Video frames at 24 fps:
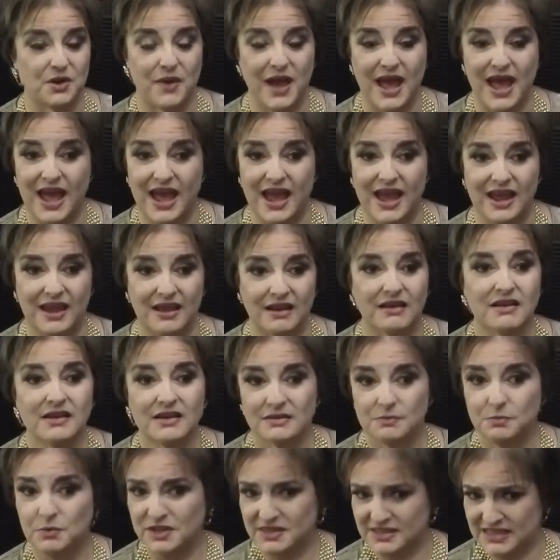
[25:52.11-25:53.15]
Hey,
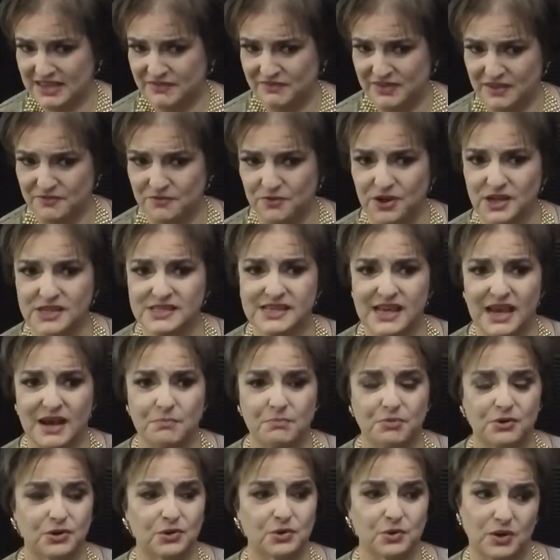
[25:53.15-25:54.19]
with TV, for
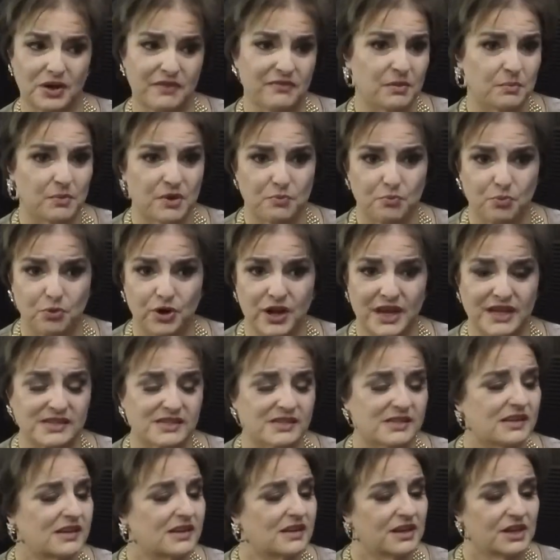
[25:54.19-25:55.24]
example, or even with
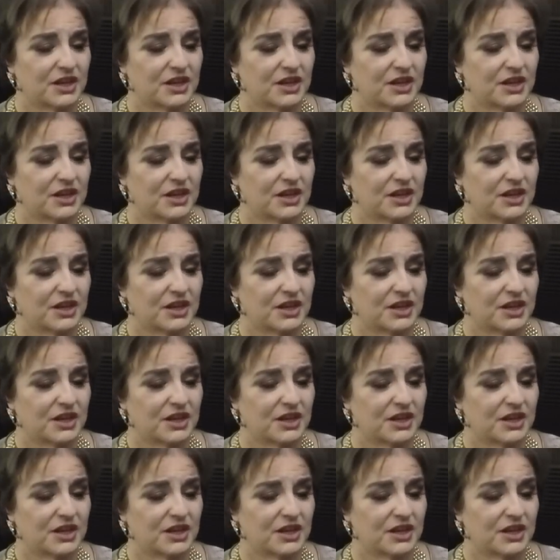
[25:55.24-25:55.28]
print,